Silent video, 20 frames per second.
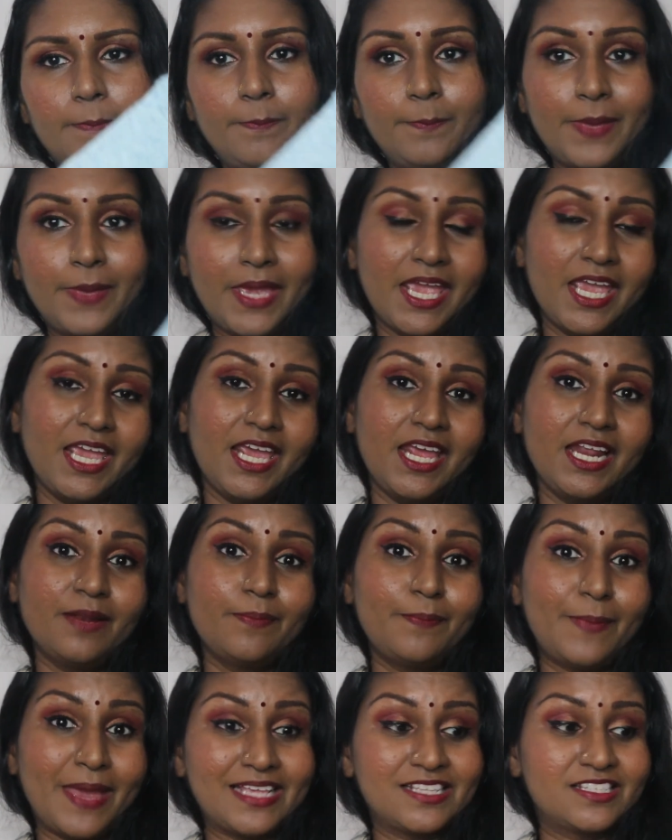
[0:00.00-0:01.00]
pale
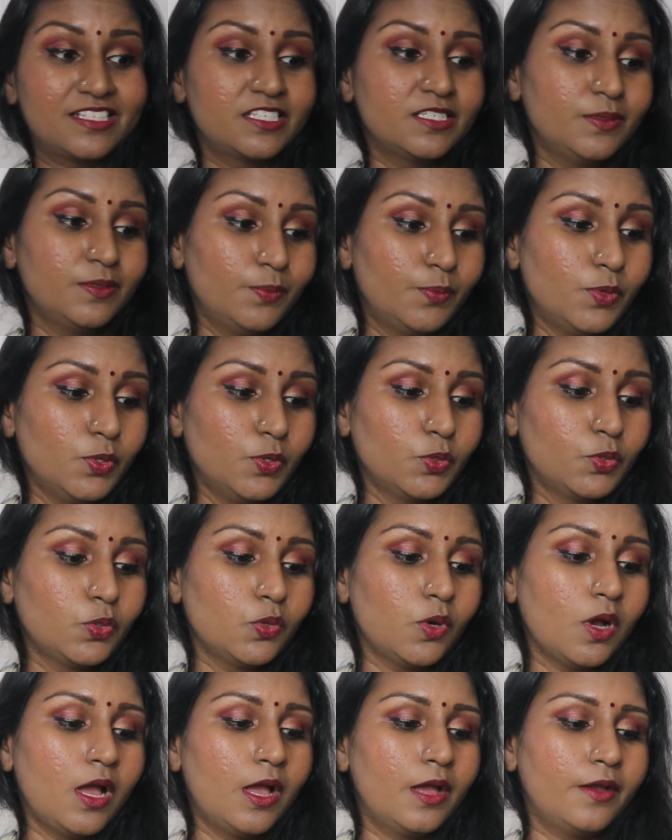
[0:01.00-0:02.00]
pastel
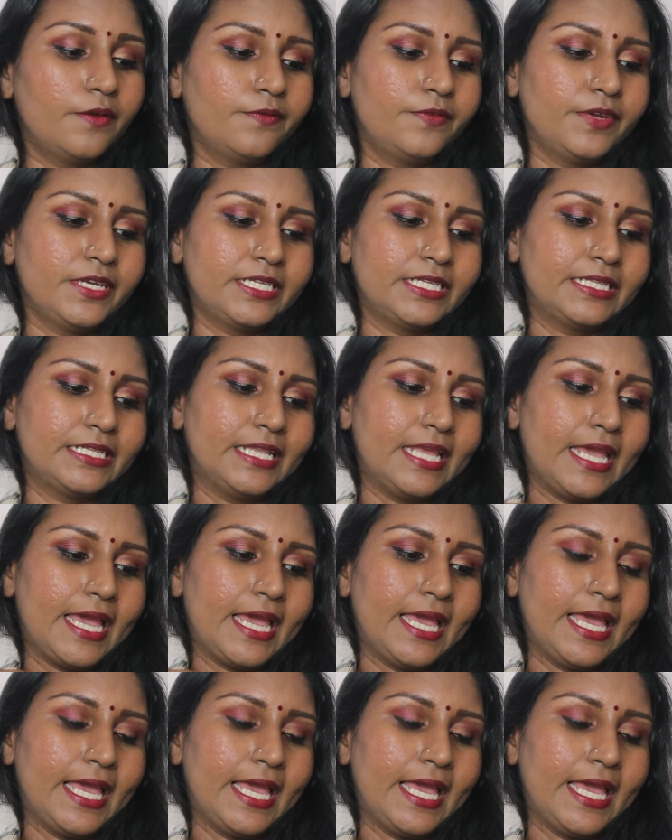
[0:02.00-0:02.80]
blue with uh,